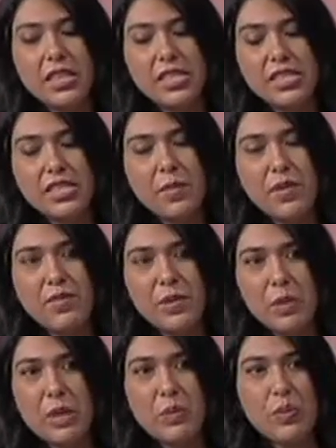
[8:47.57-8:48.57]
some of the
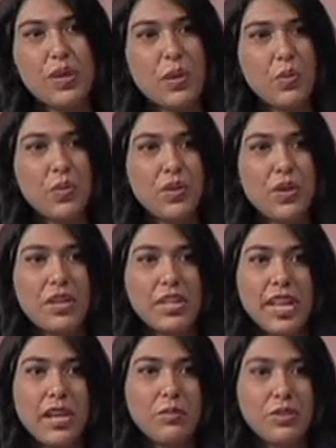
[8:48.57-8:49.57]
people that were not
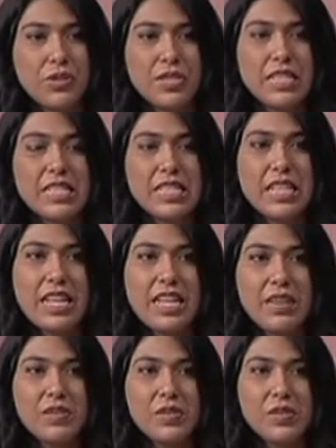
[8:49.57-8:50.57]
captured as
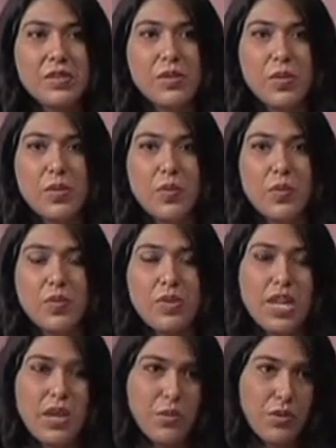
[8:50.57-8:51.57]
slaves,
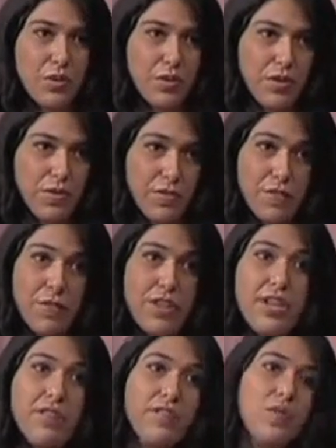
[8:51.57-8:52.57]
they were
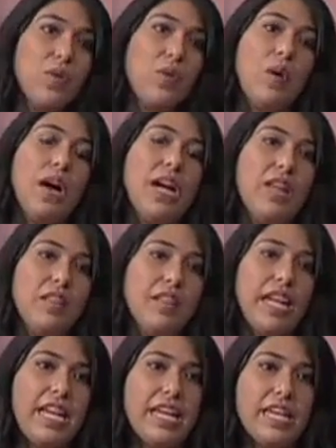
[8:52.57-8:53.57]
free for a
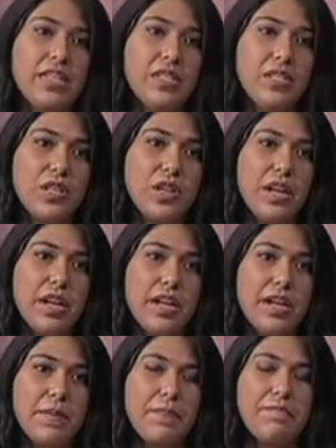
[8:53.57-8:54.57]
while, and
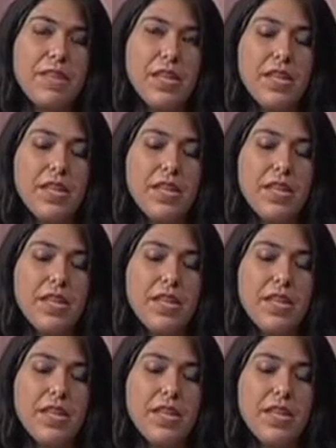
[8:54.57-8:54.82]
um,